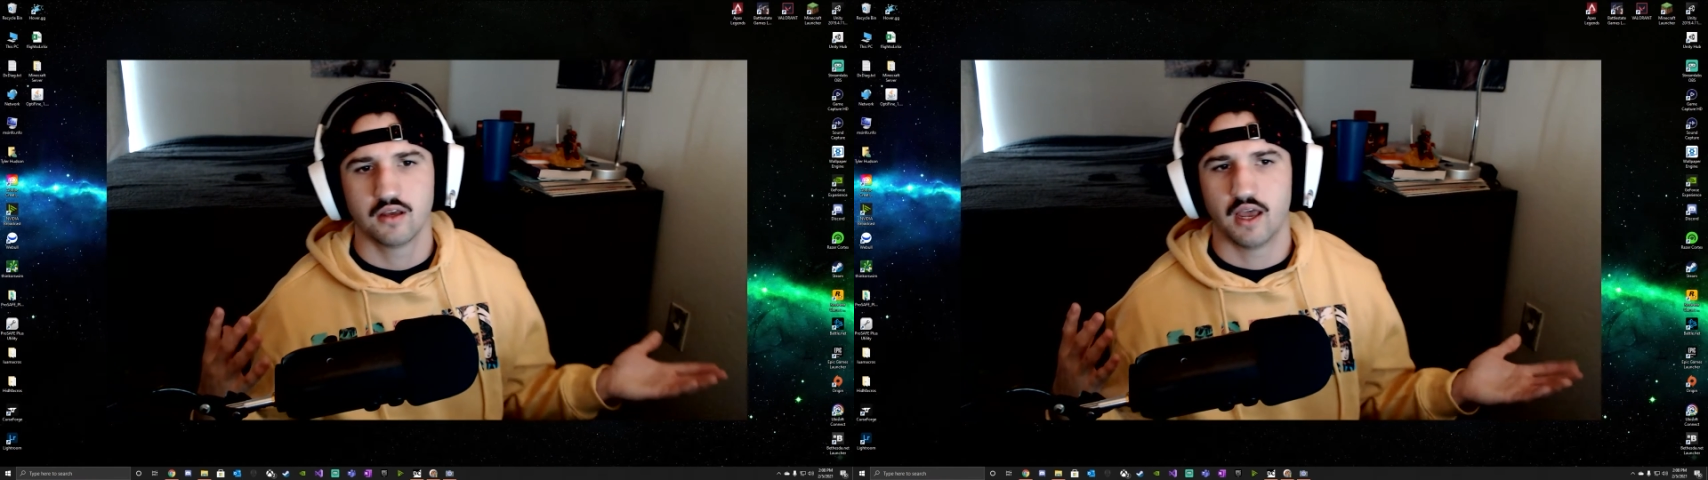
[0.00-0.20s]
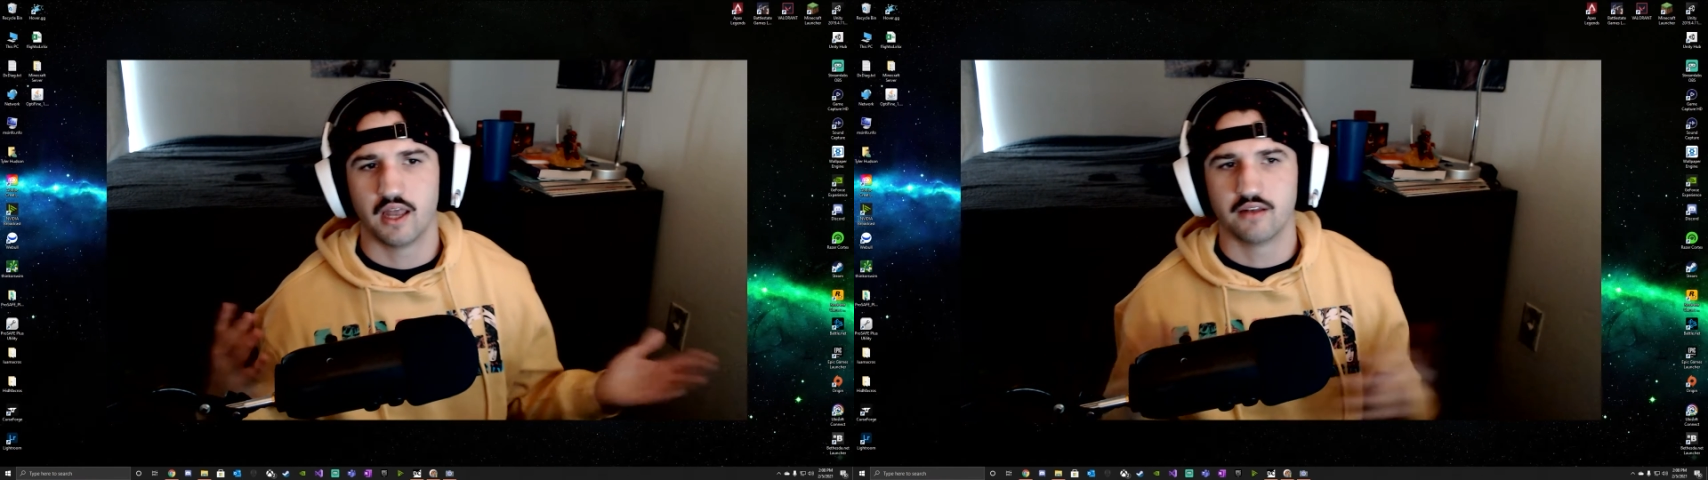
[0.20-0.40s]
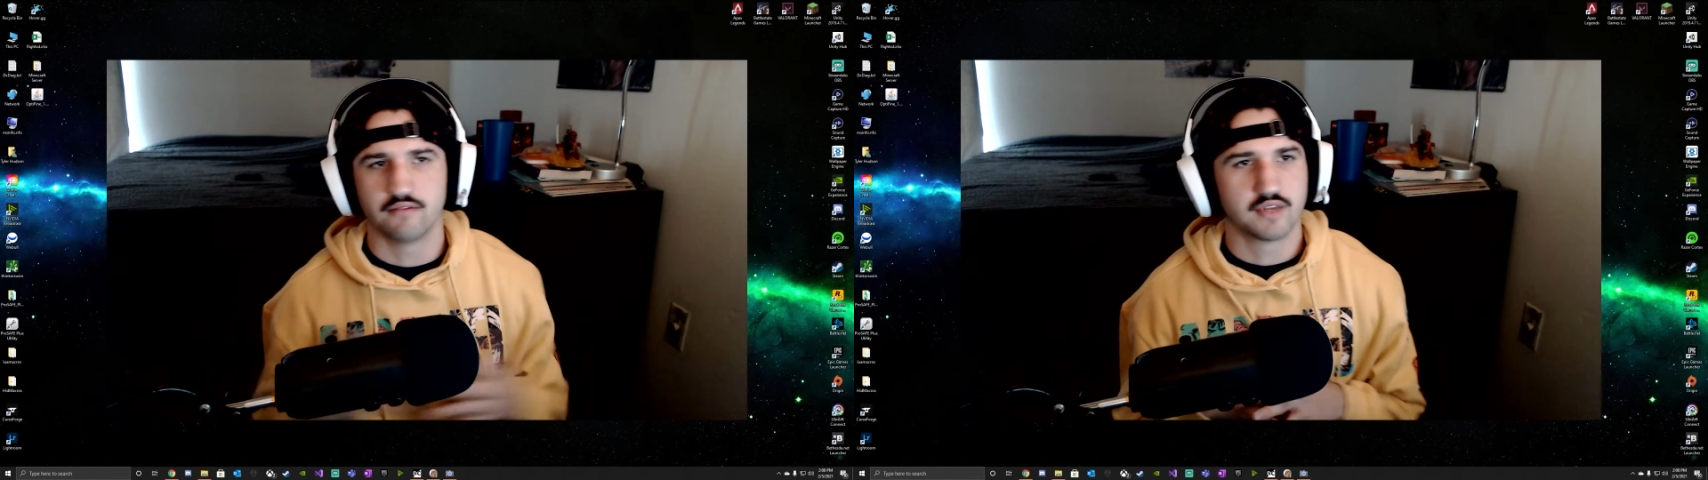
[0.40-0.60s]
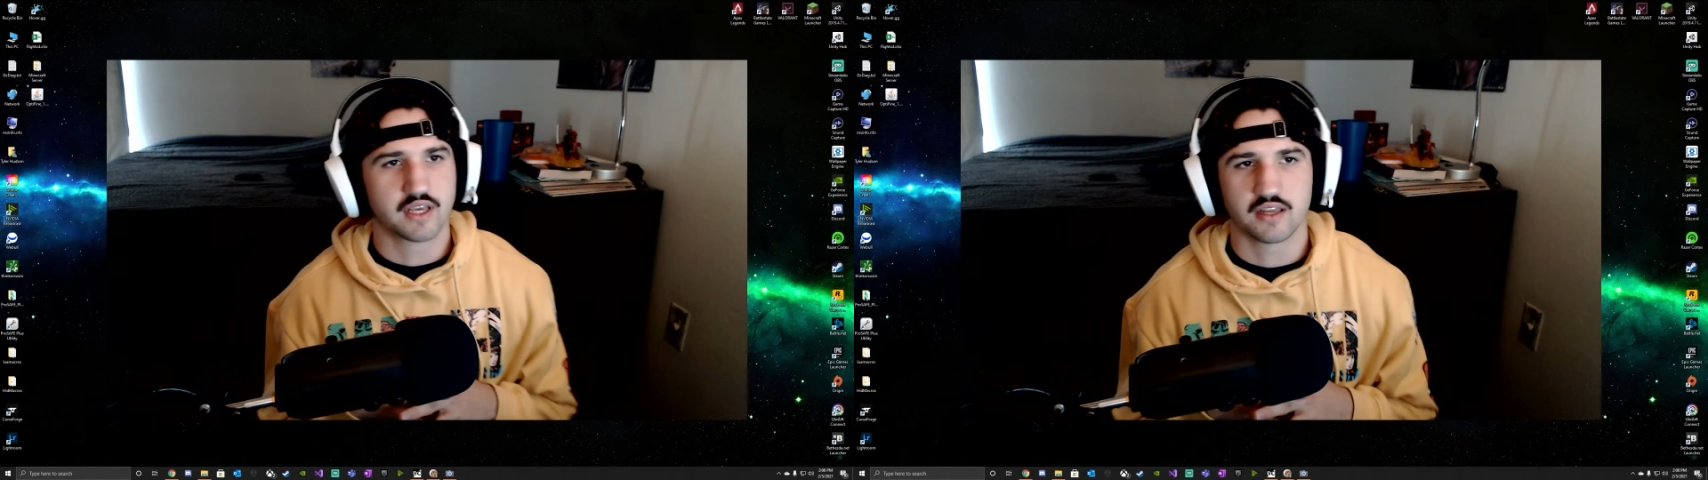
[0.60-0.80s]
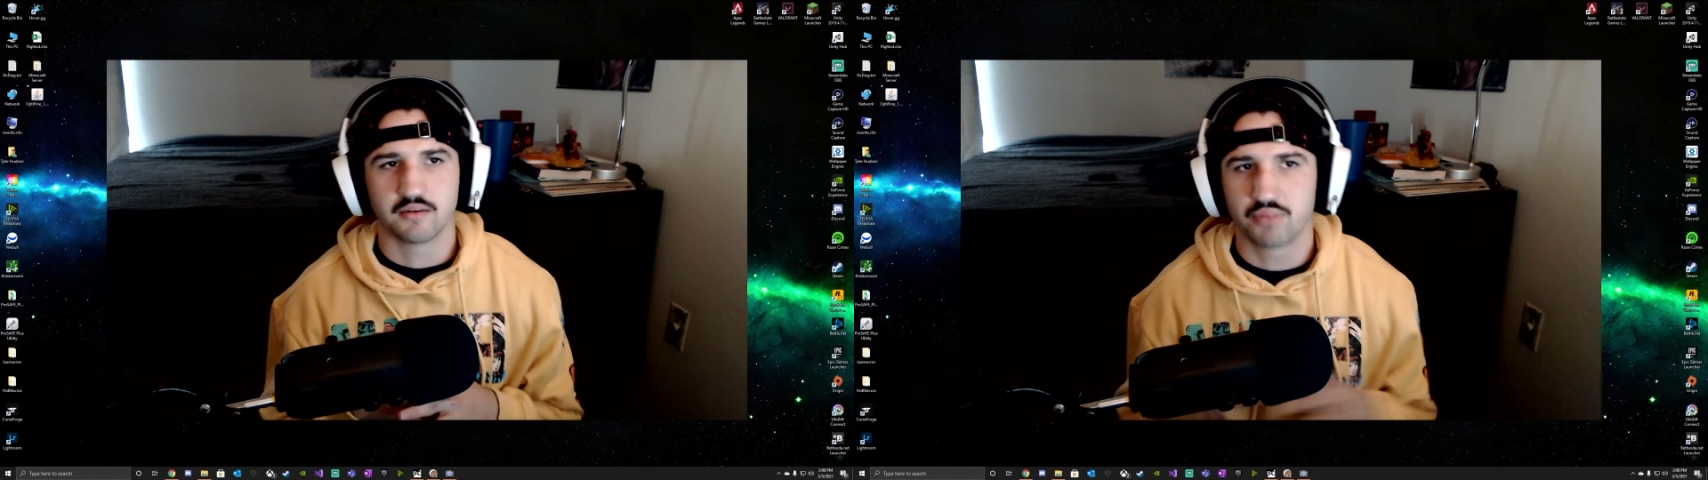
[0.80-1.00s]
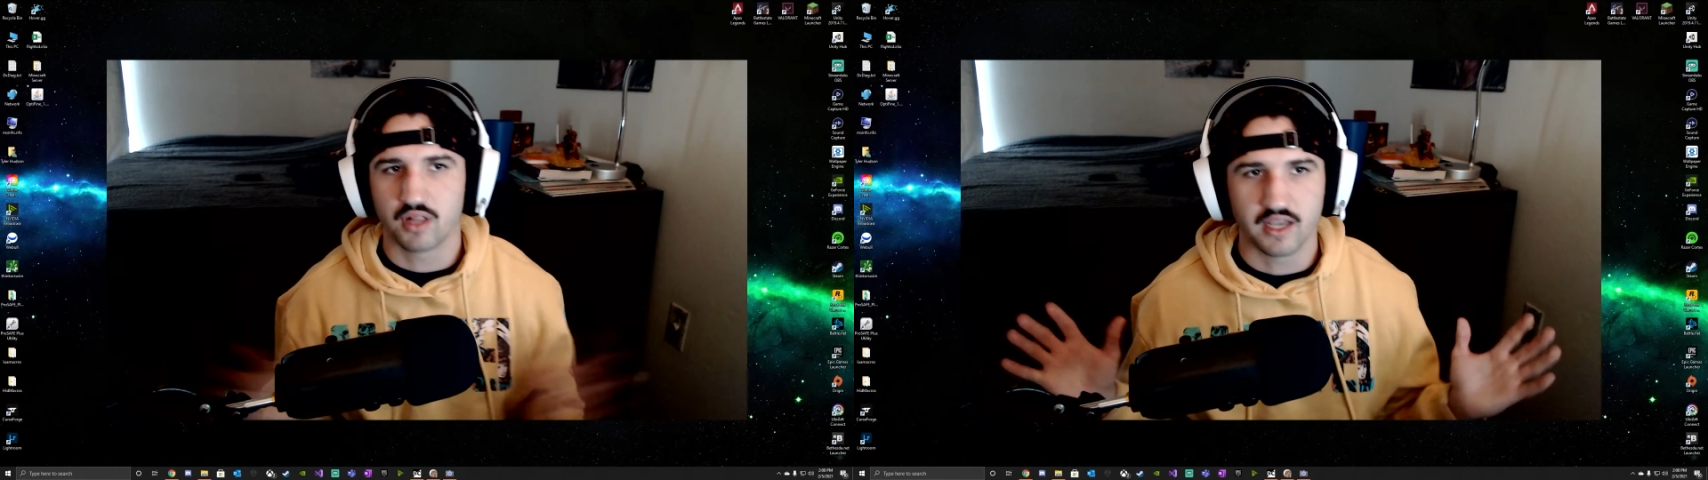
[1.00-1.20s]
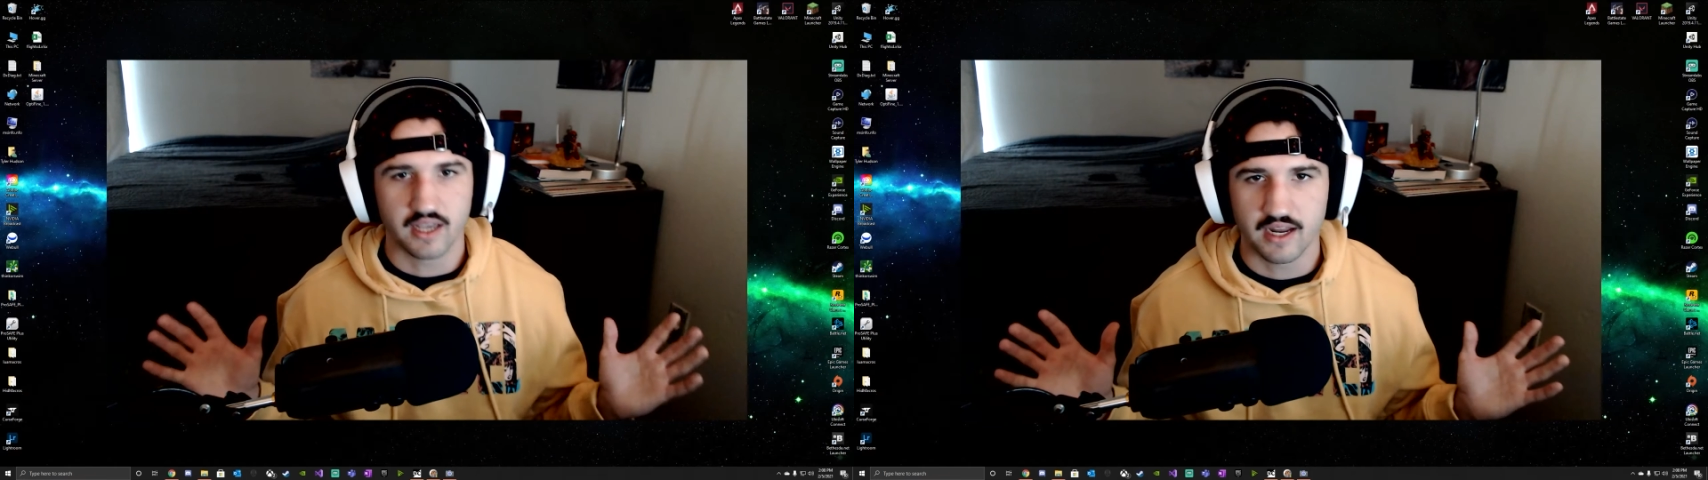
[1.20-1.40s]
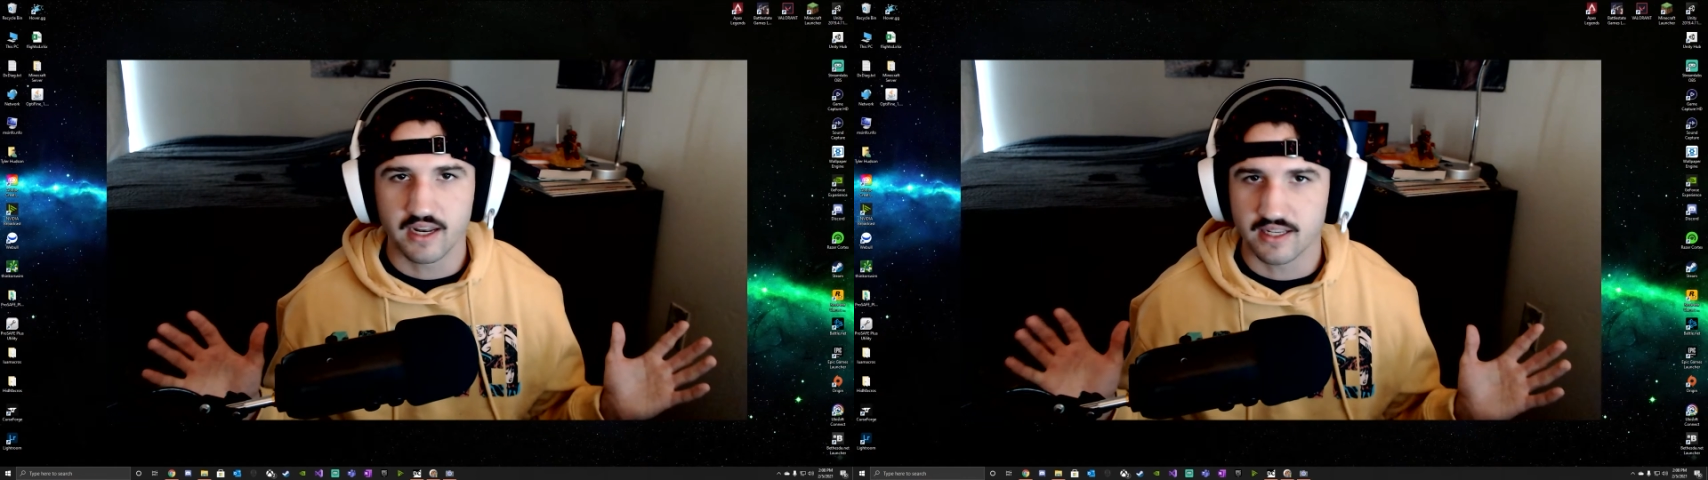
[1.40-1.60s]
and it can play
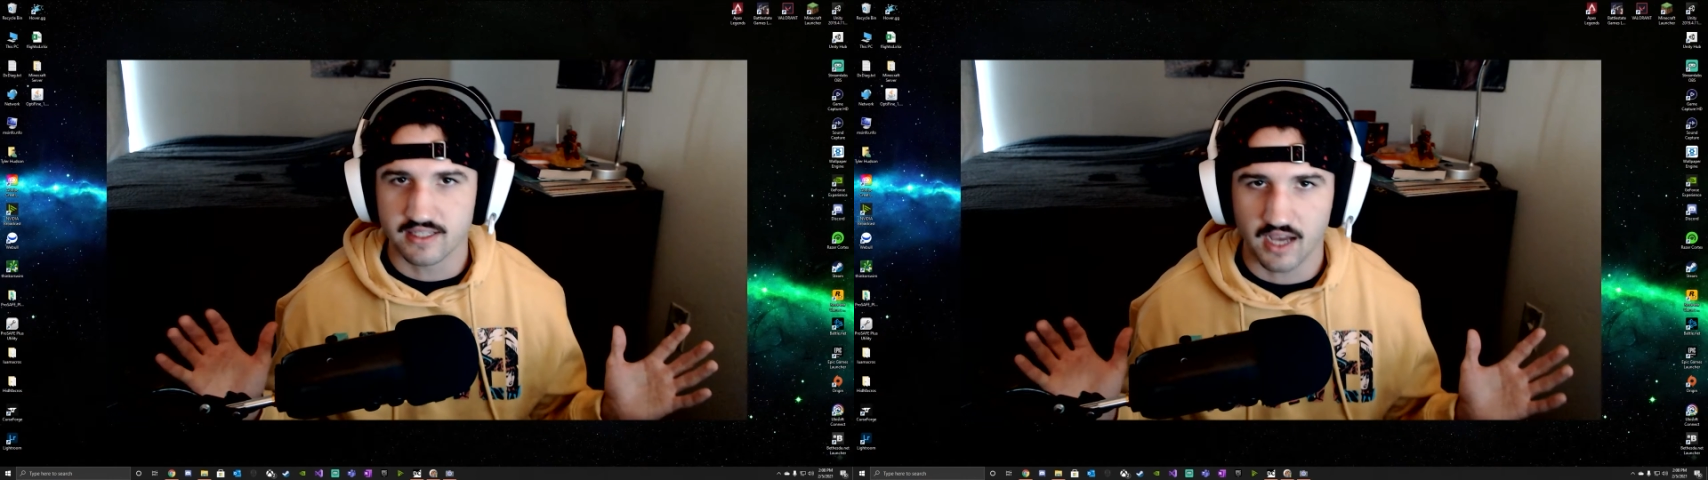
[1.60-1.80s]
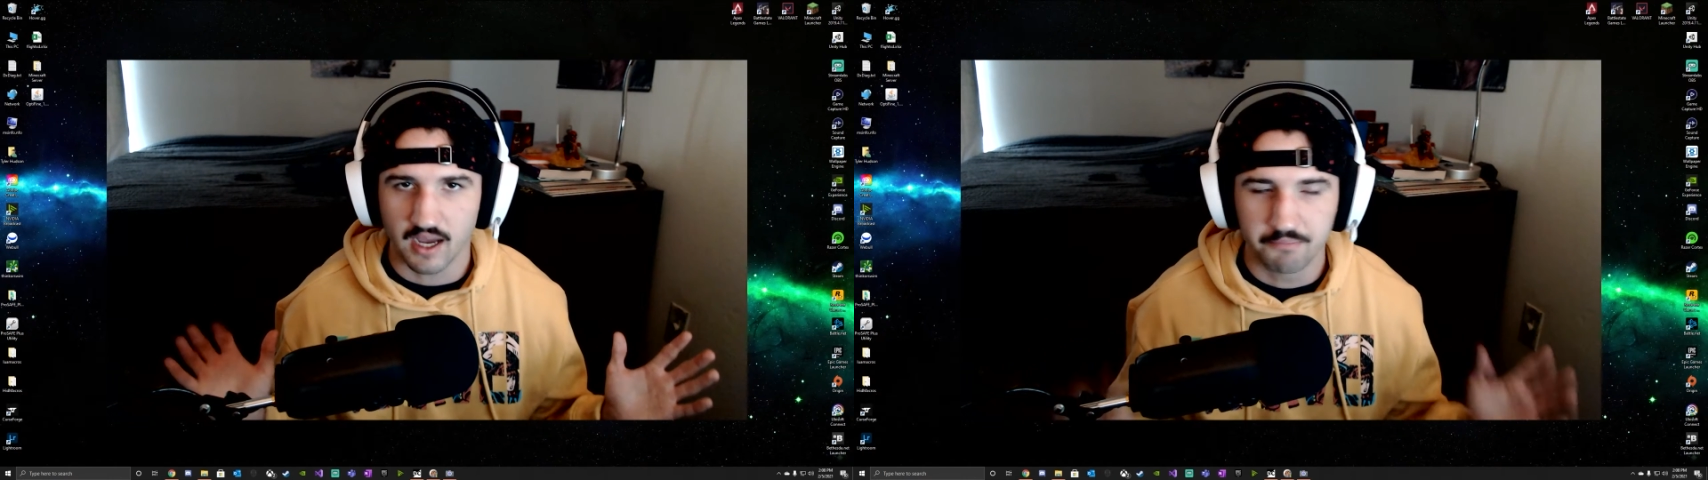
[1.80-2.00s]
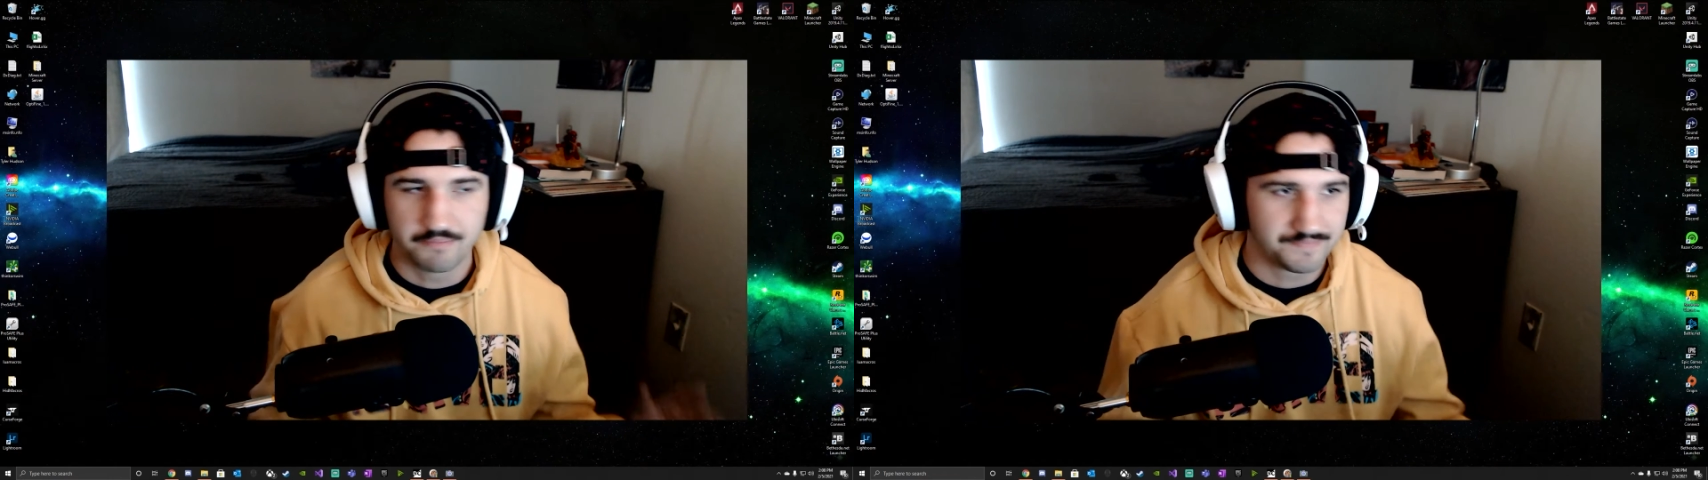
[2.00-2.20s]
at any time.